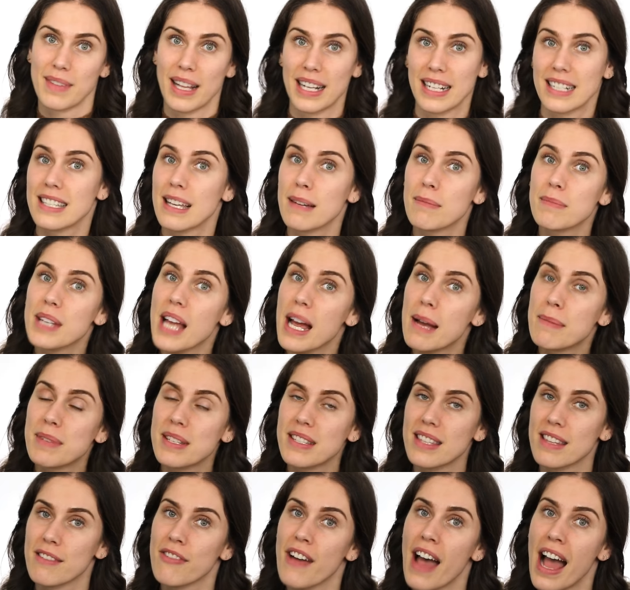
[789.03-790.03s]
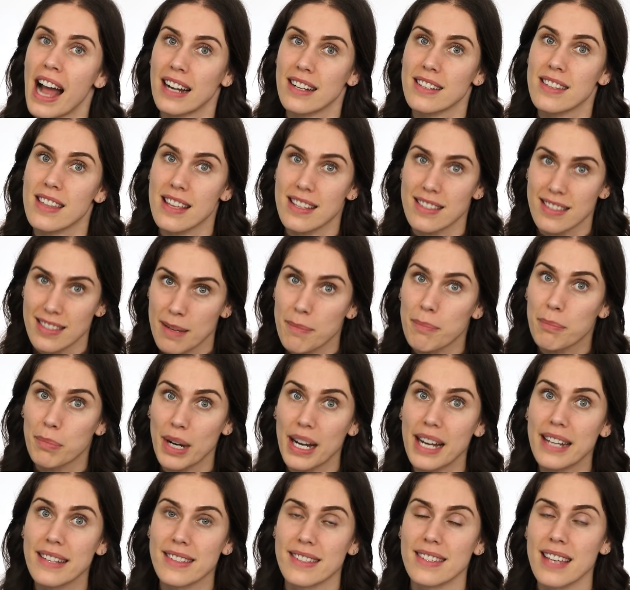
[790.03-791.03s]
Like, sometimes it's the fact that some
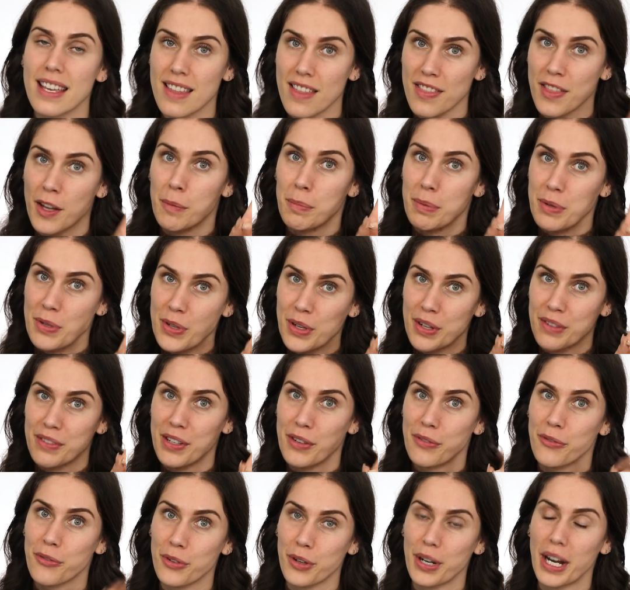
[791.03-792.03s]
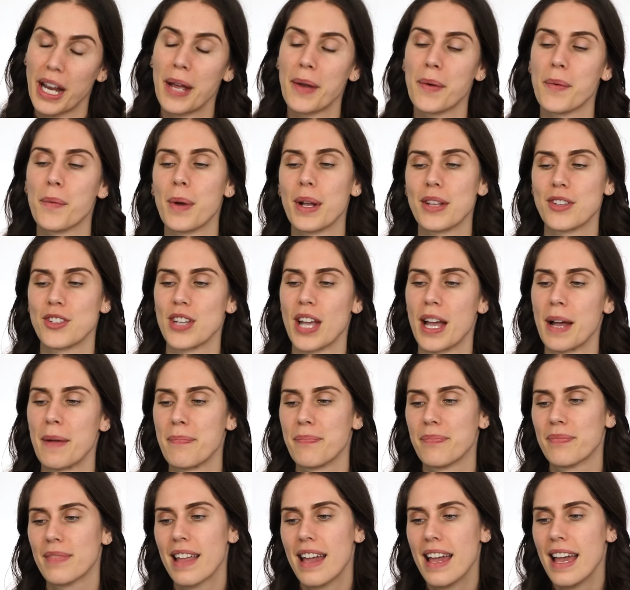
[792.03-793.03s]
brands say that they're preservative free, which,
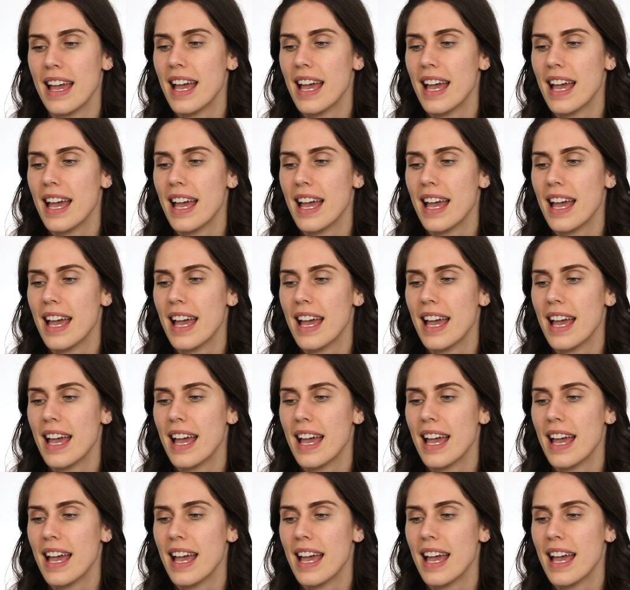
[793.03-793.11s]
um,